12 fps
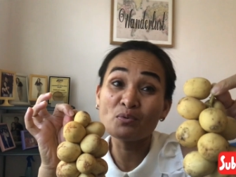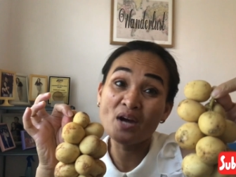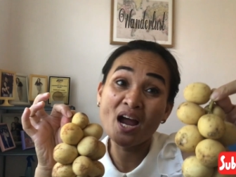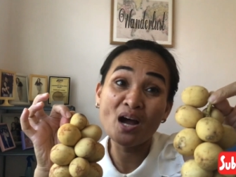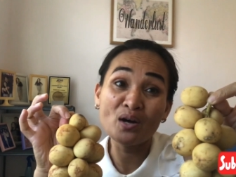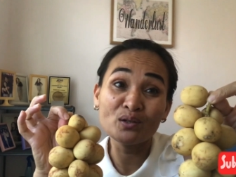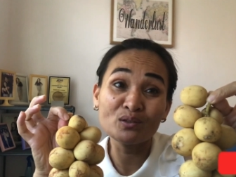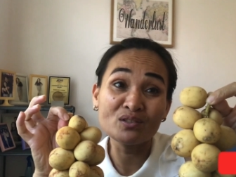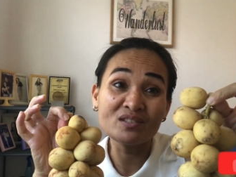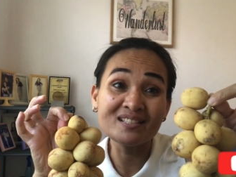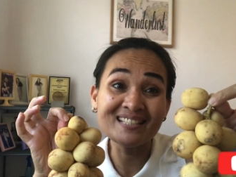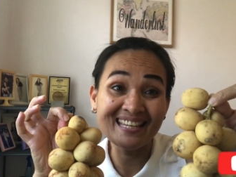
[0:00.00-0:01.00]

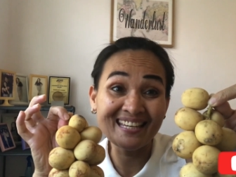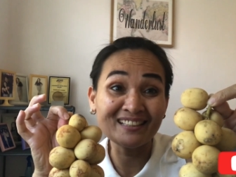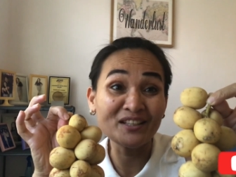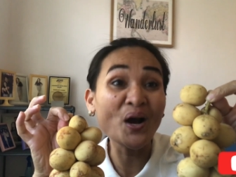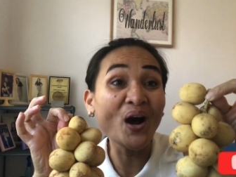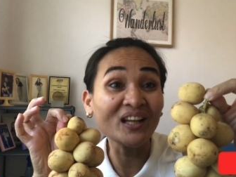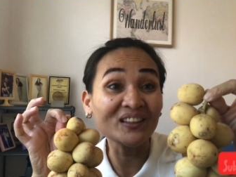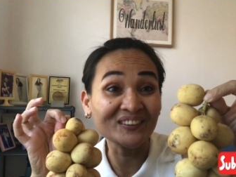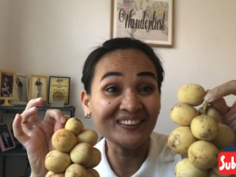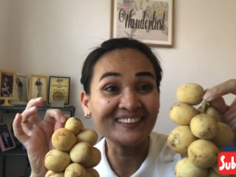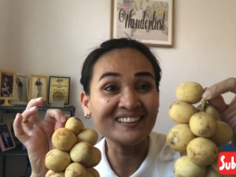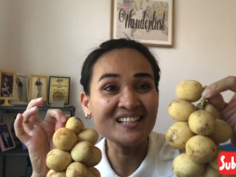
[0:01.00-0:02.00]
brown skin
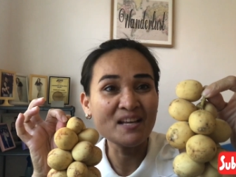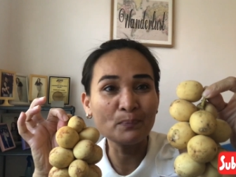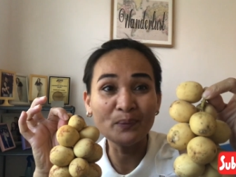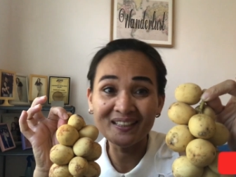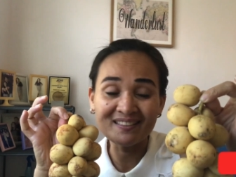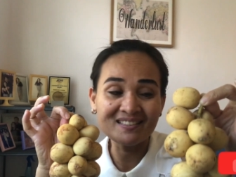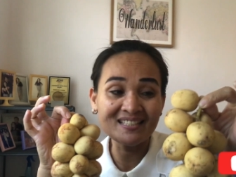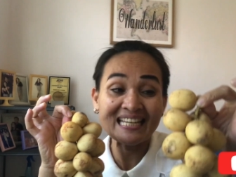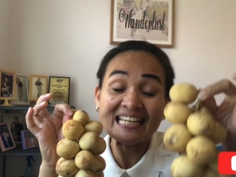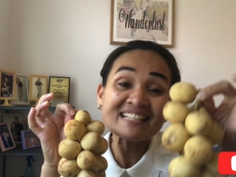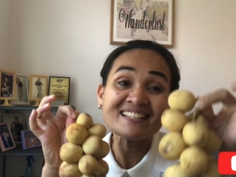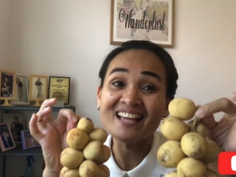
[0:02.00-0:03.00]
color. But the
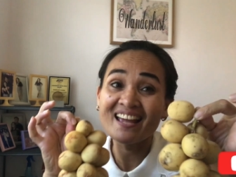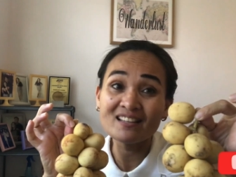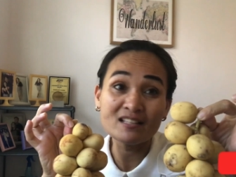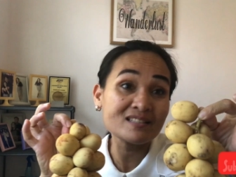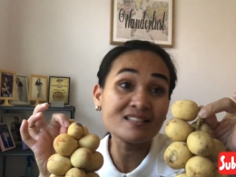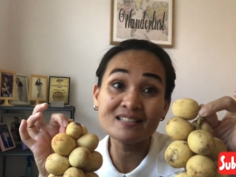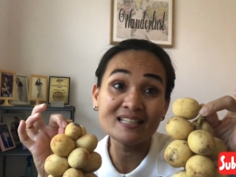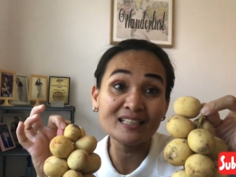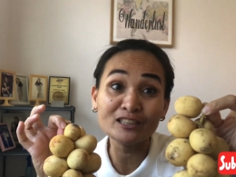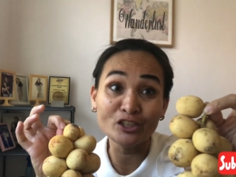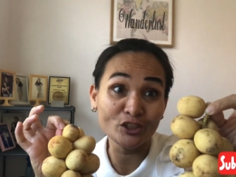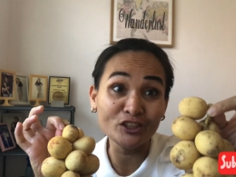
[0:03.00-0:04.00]
inside is
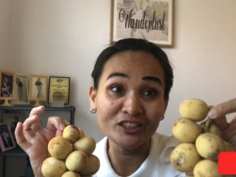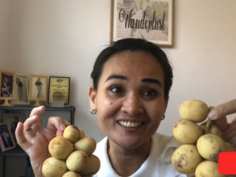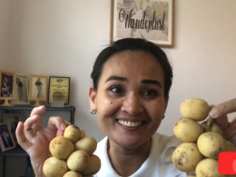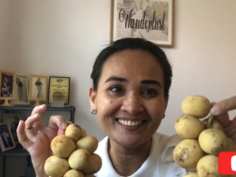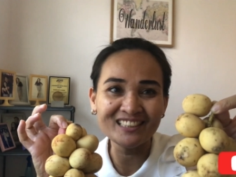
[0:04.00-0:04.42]
still good.